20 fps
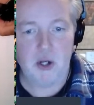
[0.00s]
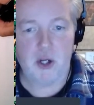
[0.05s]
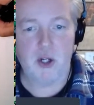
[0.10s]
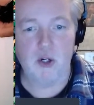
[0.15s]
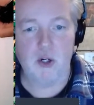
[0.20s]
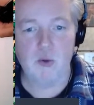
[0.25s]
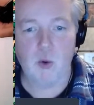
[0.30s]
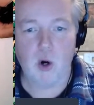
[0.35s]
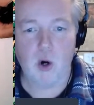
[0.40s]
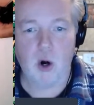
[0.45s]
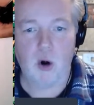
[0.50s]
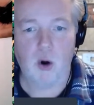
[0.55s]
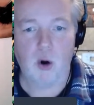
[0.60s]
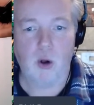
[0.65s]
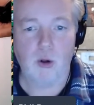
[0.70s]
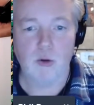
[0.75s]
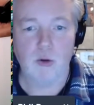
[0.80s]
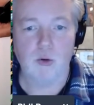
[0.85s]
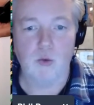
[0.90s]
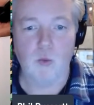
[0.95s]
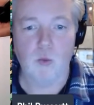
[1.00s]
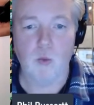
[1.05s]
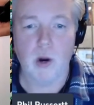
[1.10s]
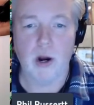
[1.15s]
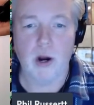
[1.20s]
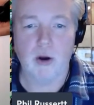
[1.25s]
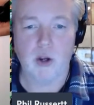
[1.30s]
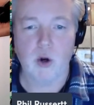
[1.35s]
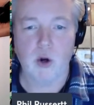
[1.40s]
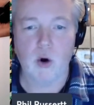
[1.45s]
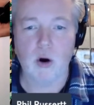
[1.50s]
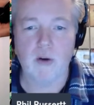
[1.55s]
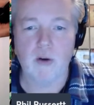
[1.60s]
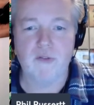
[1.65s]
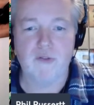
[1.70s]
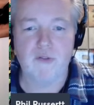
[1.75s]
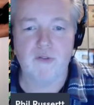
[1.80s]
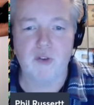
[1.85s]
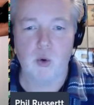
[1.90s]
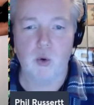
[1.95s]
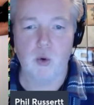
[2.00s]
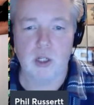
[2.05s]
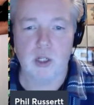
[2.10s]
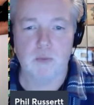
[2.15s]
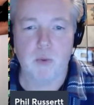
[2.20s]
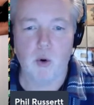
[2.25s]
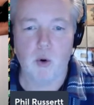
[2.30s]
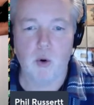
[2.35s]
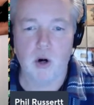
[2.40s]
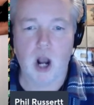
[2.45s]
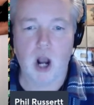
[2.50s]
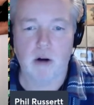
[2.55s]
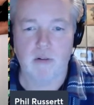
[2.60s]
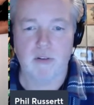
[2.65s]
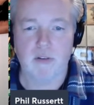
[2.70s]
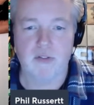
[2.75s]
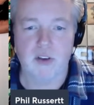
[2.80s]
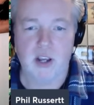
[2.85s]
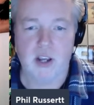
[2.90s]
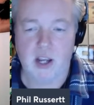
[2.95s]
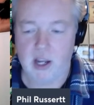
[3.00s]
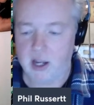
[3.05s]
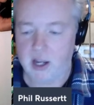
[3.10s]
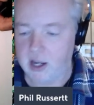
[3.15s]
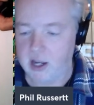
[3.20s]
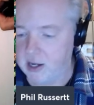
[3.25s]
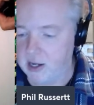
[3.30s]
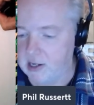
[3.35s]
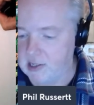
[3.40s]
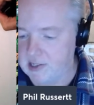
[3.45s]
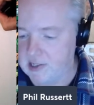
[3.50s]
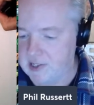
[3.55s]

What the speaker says: In a world where your food is pornography.